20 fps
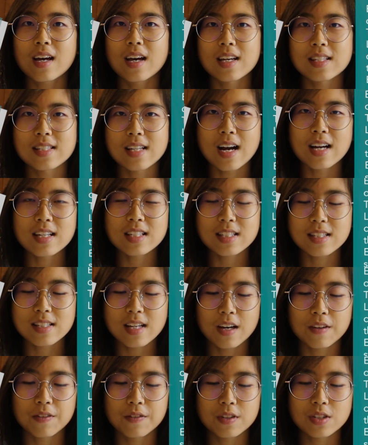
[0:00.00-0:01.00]
As I
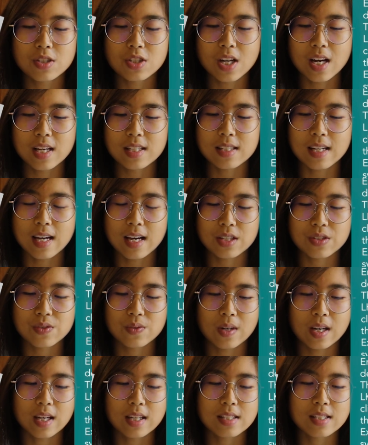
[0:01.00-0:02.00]
deciphered chest
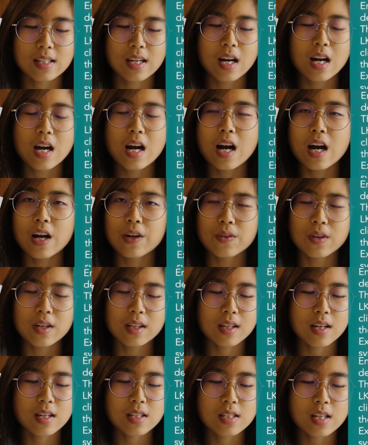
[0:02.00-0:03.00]
x-rays, I
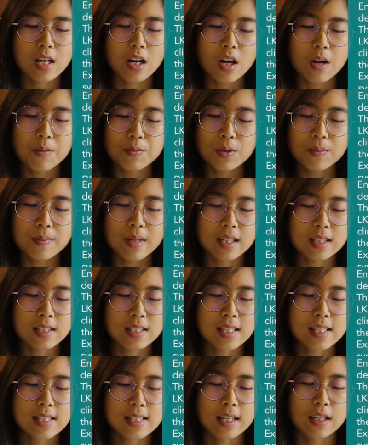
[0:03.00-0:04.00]
realized how
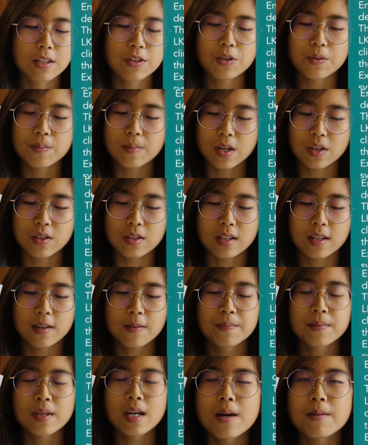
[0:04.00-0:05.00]
abnormalities like pneumonia
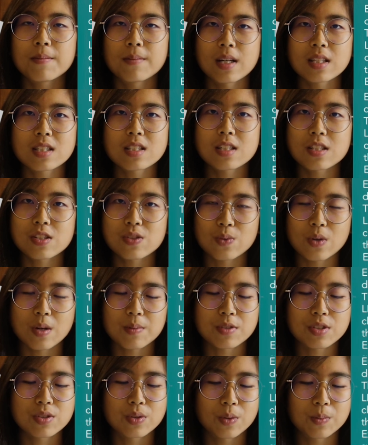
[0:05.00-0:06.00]
might
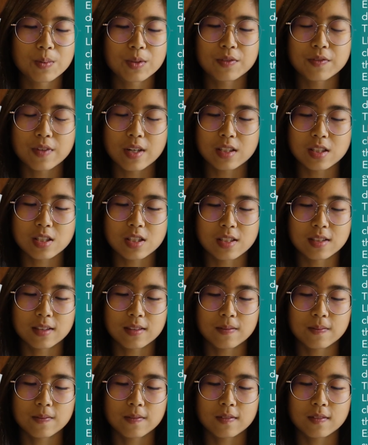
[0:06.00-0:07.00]
disrupt normal function.
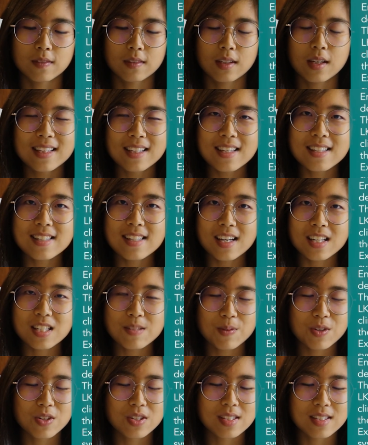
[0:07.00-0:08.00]
These
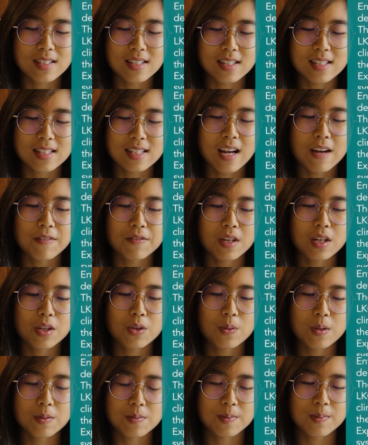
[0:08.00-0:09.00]
experiences have
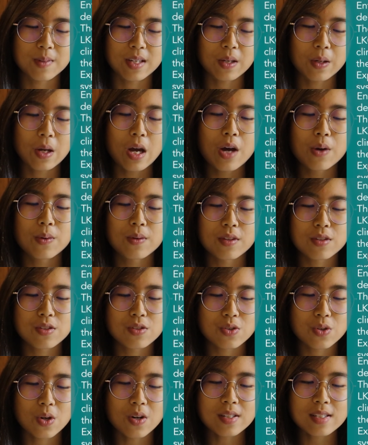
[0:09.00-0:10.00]
equipped me with a
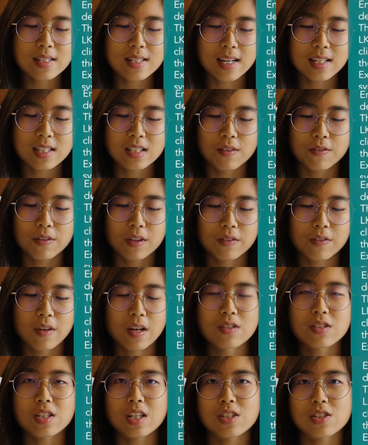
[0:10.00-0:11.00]
strong scientific
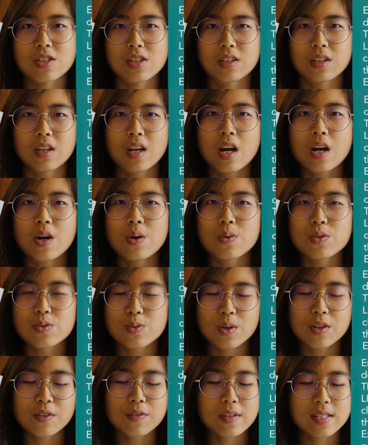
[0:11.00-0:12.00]
foundation which
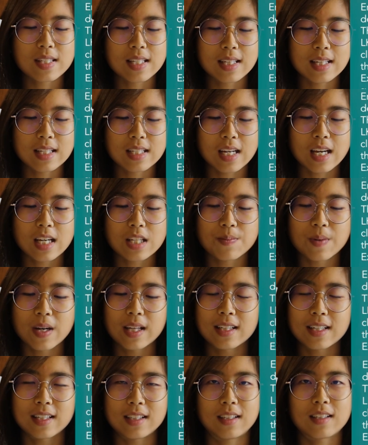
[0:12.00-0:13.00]
will facilitate my
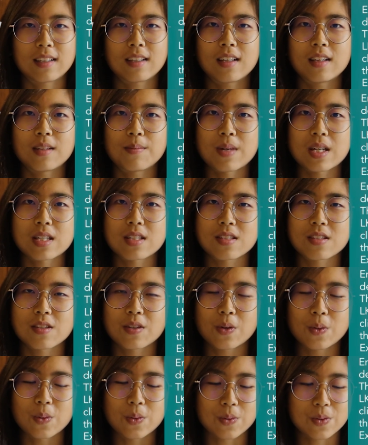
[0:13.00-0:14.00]
learning in the medicine
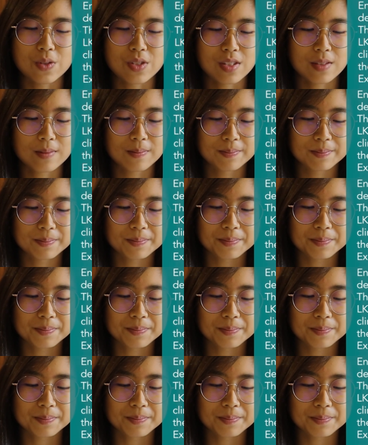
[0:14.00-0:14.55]
course.